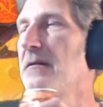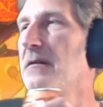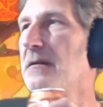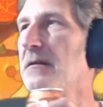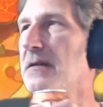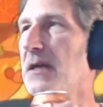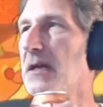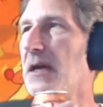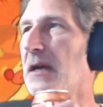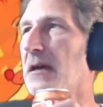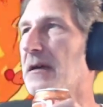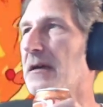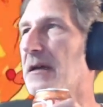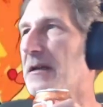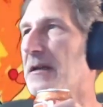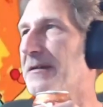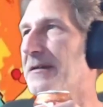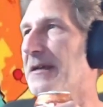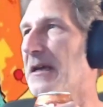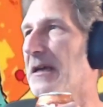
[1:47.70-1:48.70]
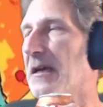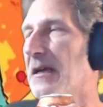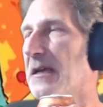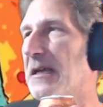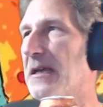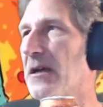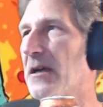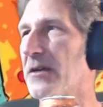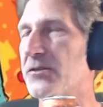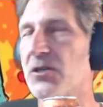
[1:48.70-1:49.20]
he
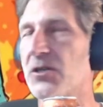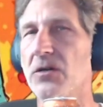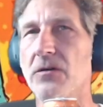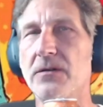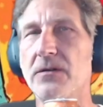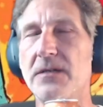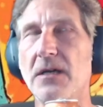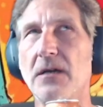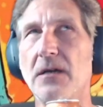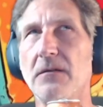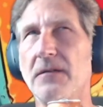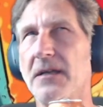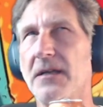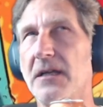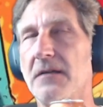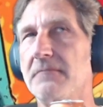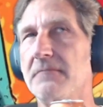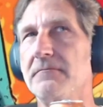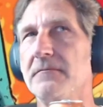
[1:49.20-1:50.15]
got choked out, like,